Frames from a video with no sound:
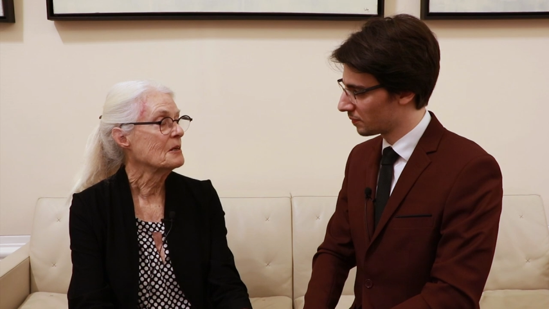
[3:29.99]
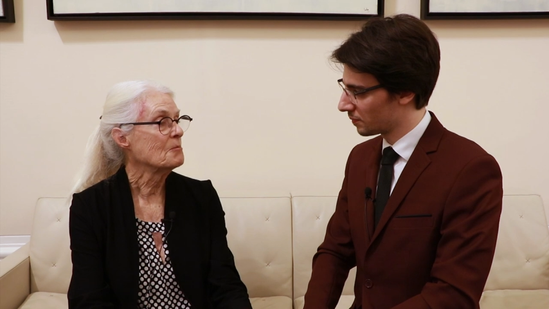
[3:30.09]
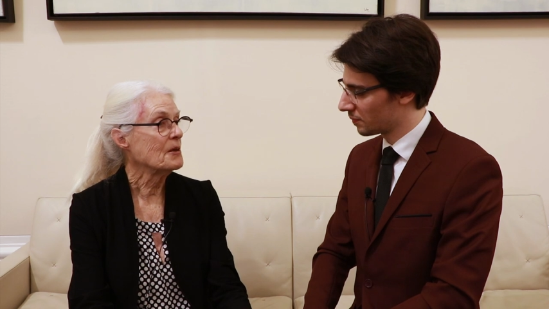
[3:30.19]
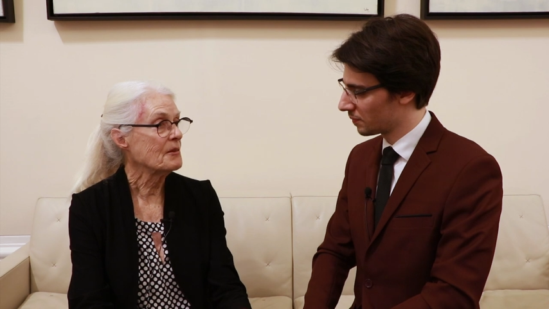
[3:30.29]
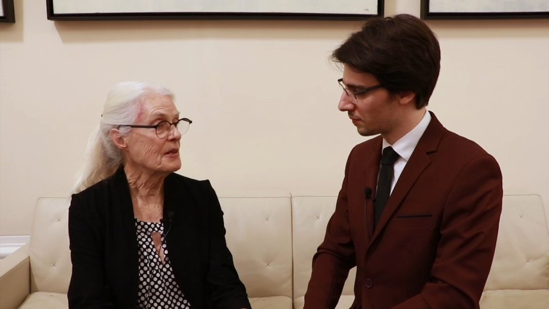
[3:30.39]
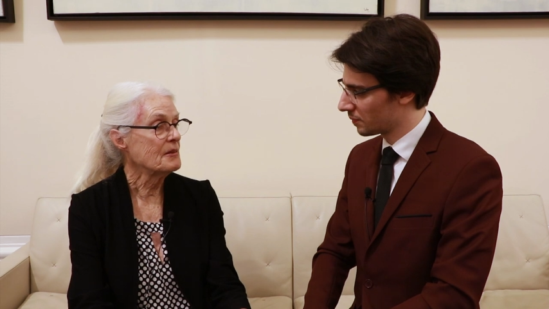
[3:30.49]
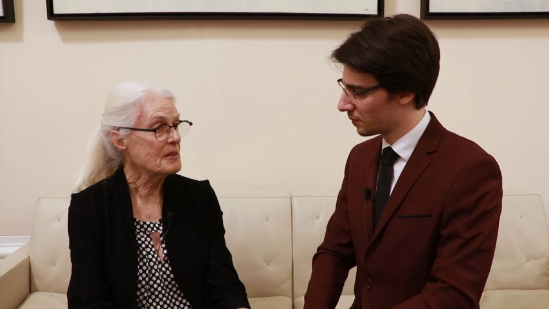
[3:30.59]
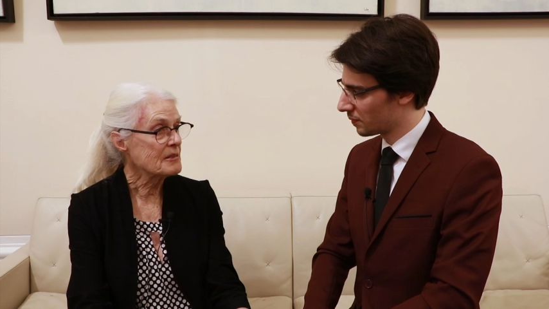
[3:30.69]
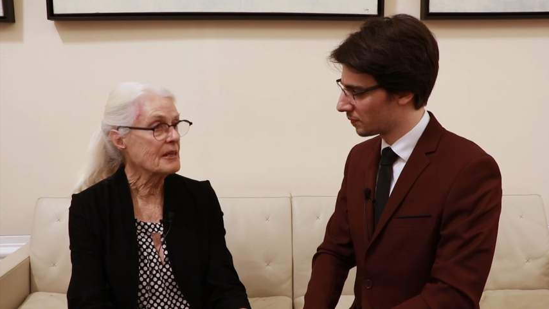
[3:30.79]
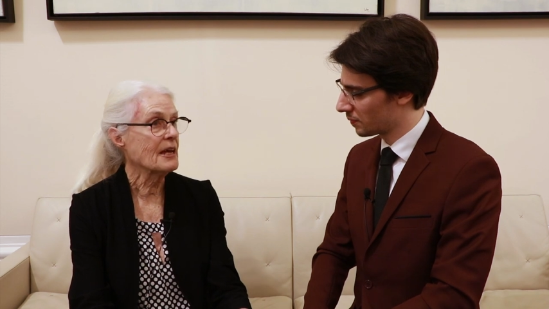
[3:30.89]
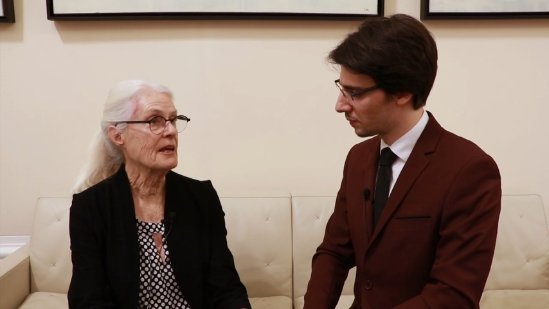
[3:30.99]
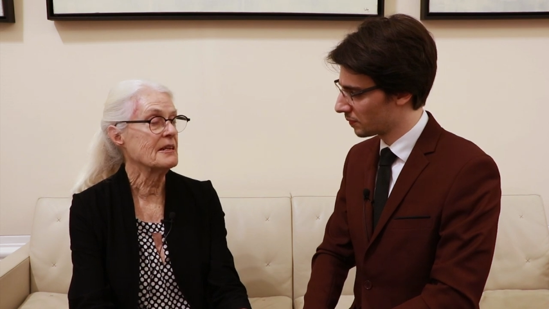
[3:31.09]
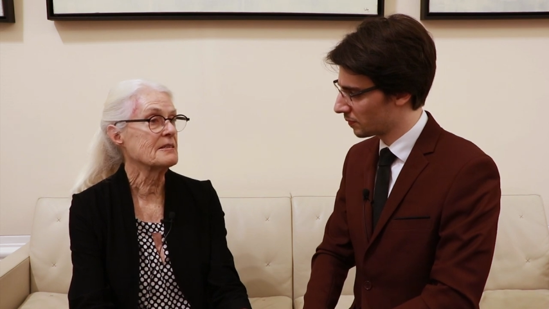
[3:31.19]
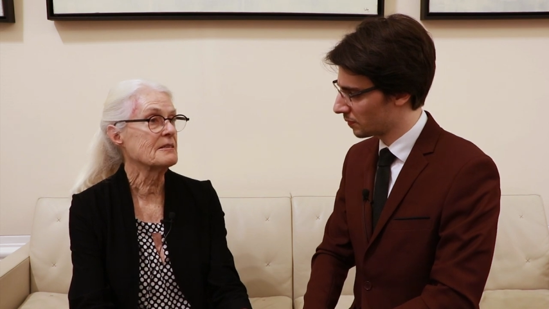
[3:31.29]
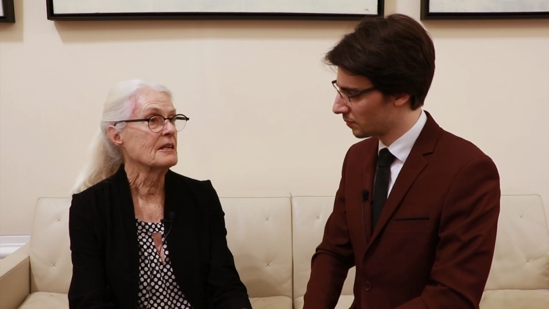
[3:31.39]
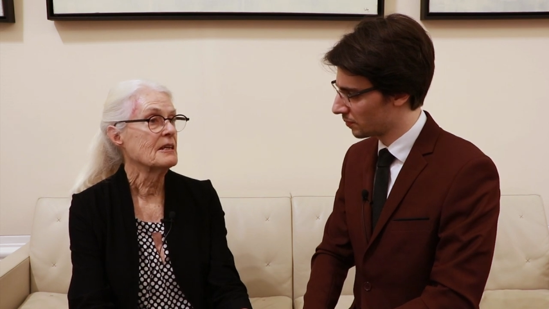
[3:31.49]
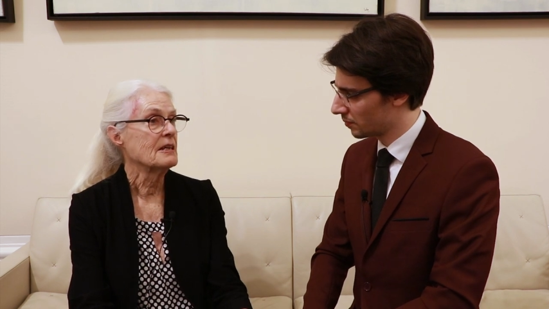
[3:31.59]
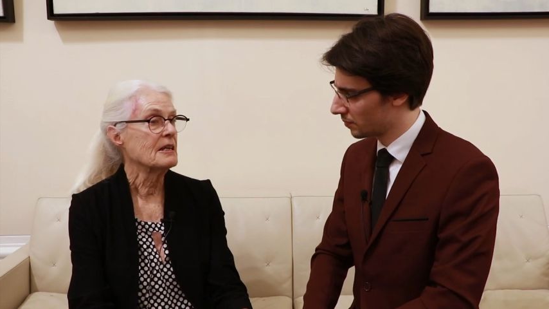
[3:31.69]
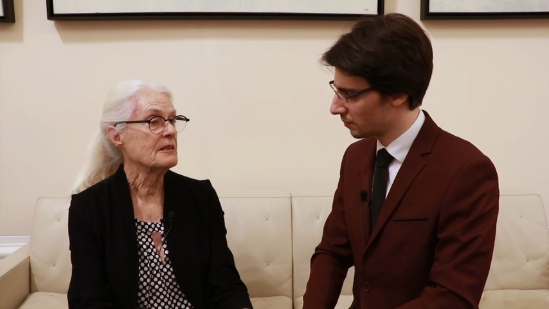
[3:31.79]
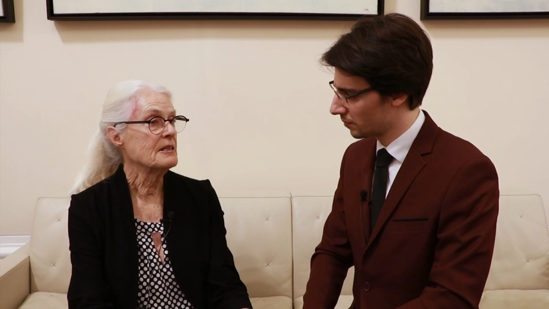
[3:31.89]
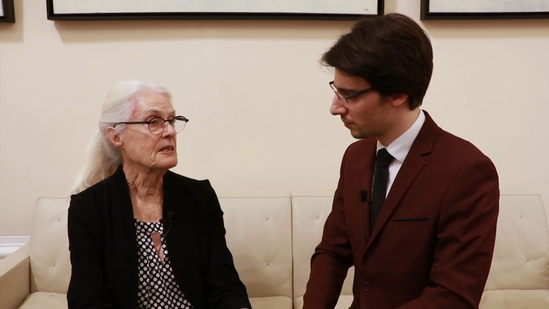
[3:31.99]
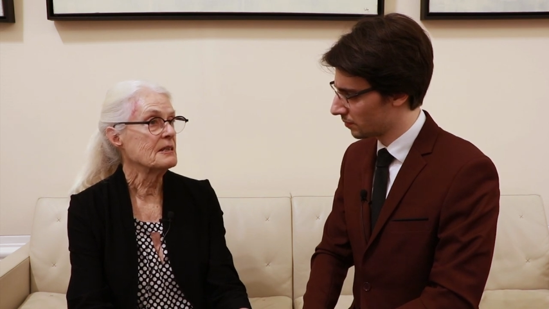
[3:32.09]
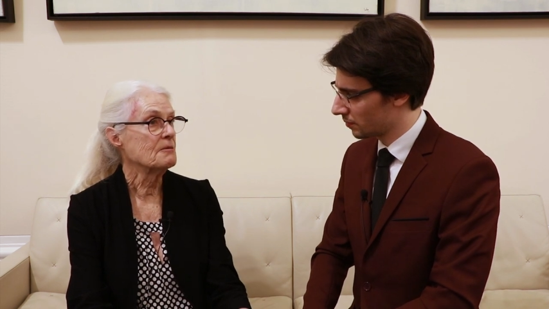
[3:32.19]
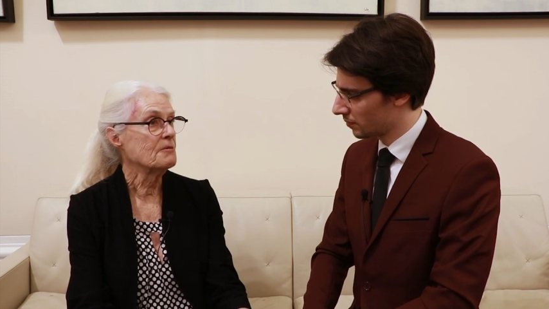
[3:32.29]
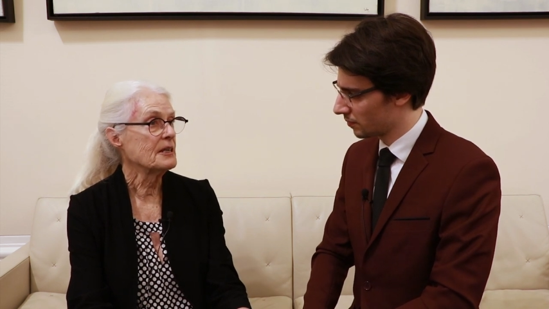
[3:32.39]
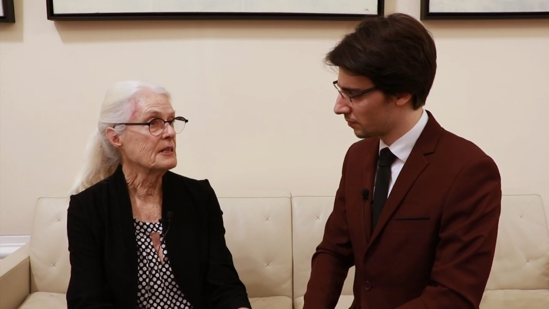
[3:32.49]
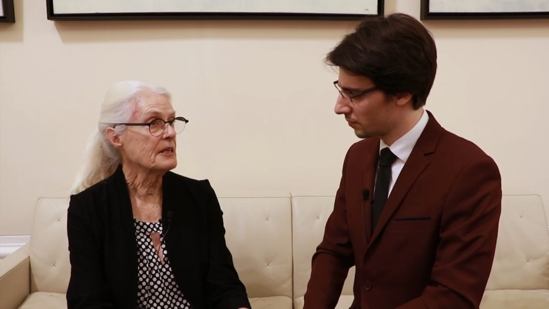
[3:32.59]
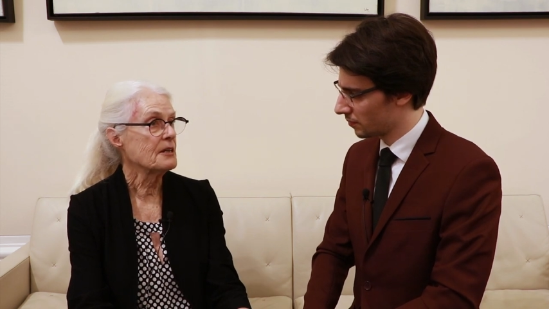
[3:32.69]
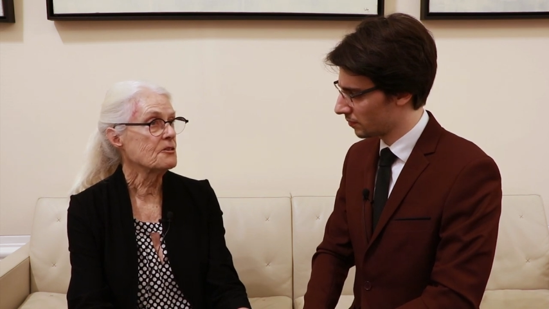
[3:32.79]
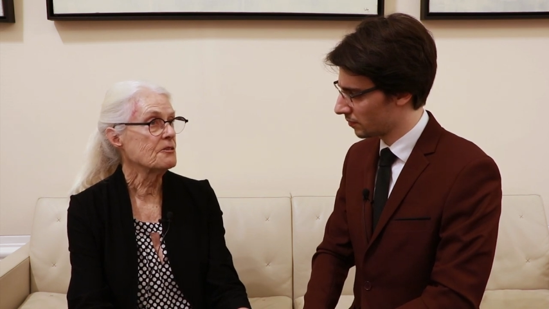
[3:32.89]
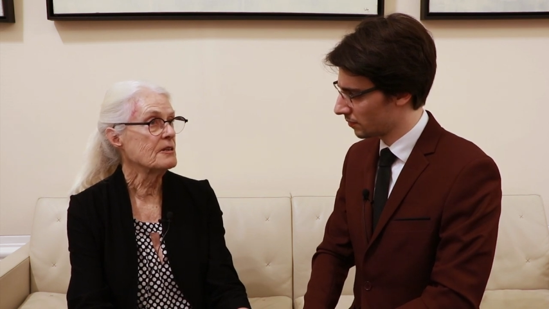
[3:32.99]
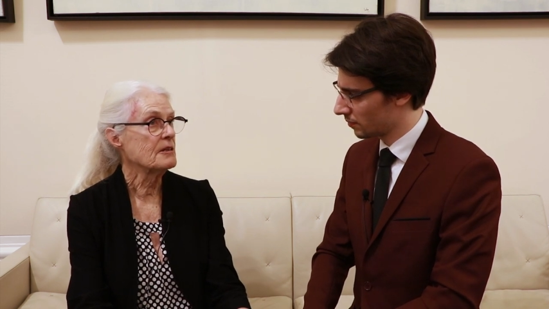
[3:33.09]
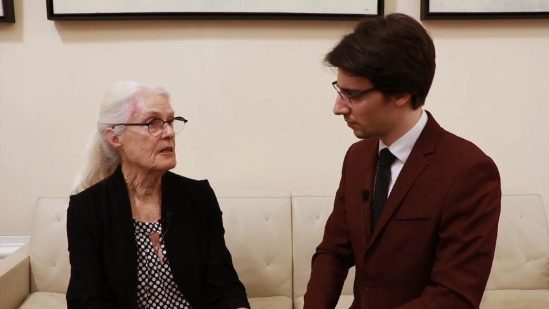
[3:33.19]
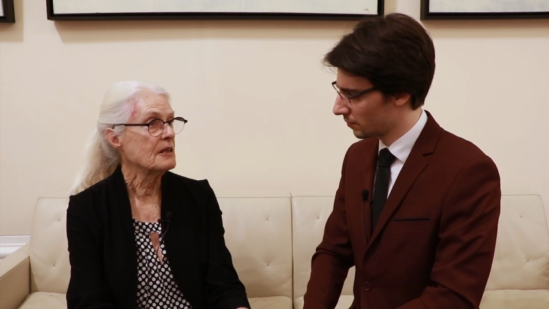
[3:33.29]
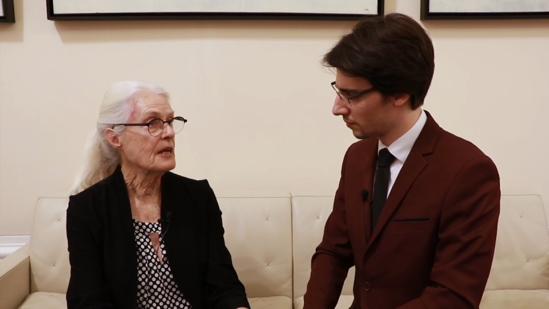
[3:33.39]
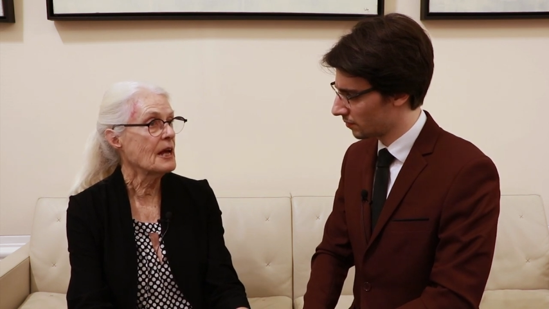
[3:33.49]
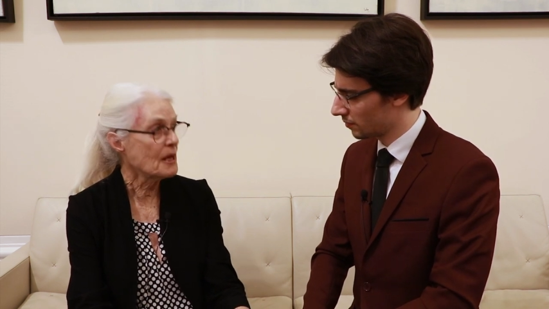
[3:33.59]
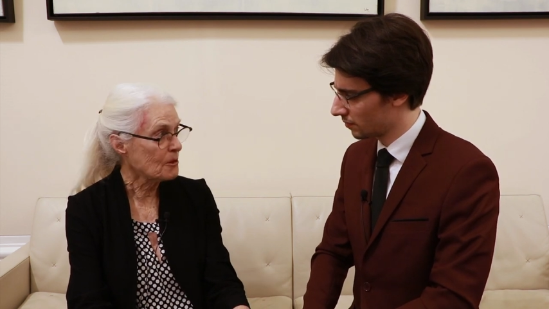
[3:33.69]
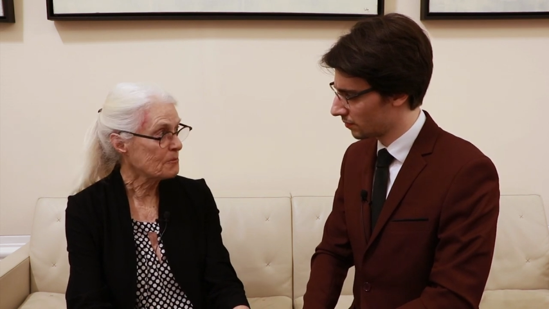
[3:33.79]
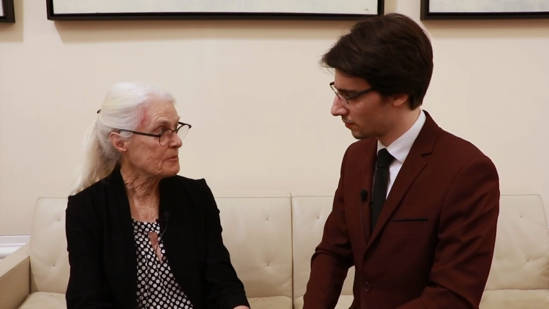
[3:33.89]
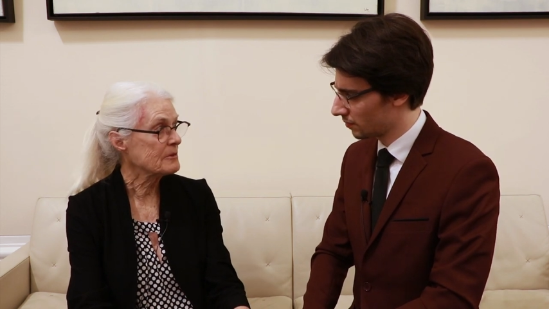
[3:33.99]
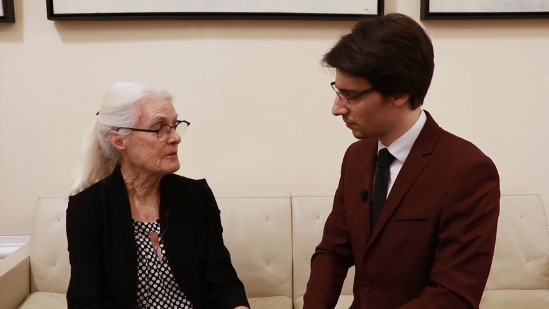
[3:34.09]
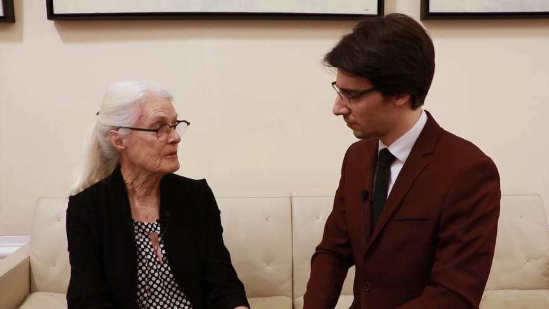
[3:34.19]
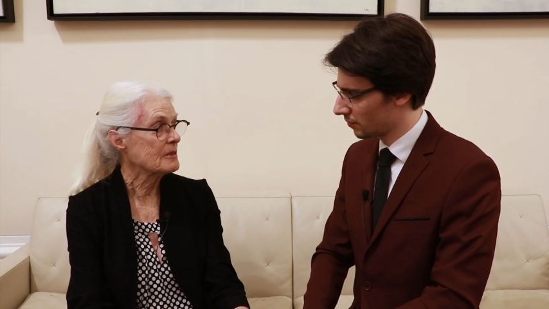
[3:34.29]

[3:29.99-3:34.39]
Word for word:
Speaker 1: but in this case, the regulation helps.